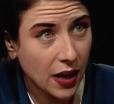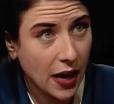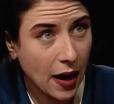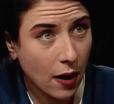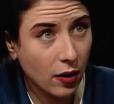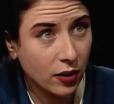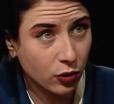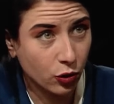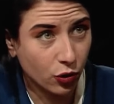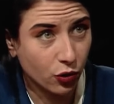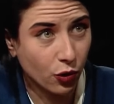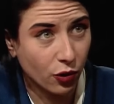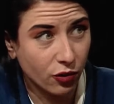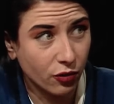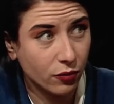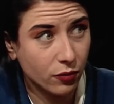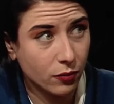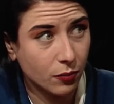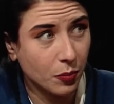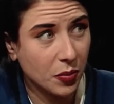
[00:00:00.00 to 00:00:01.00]
The characters
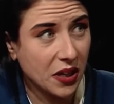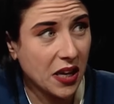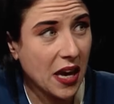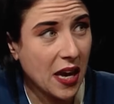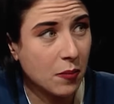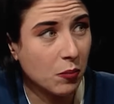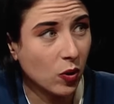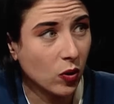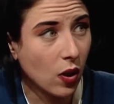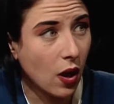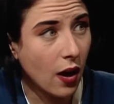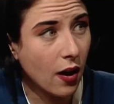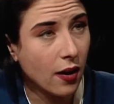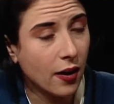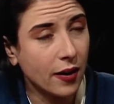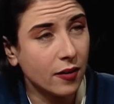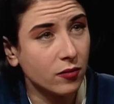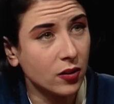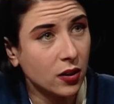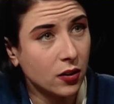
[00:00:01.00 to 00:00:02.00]
sort of became
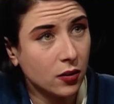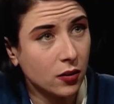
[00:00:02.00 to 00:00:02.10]
alive.